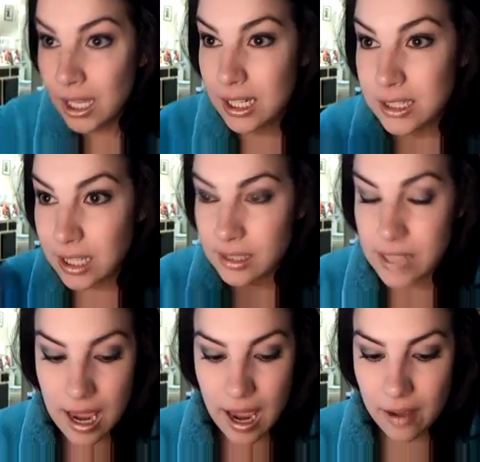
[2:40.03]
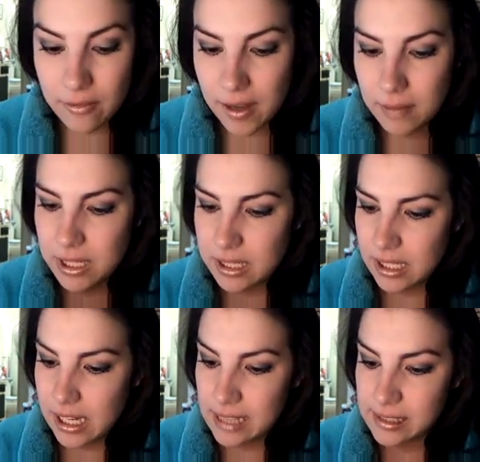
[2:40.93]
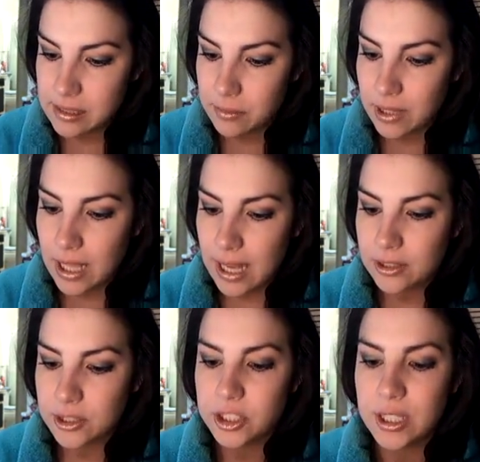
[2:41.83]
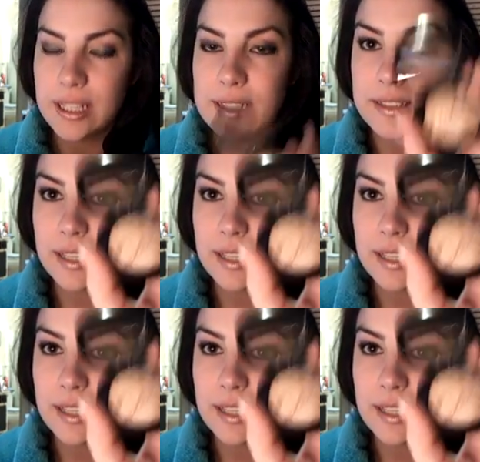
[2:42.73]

And it does have, I mean, it has some lighter shades.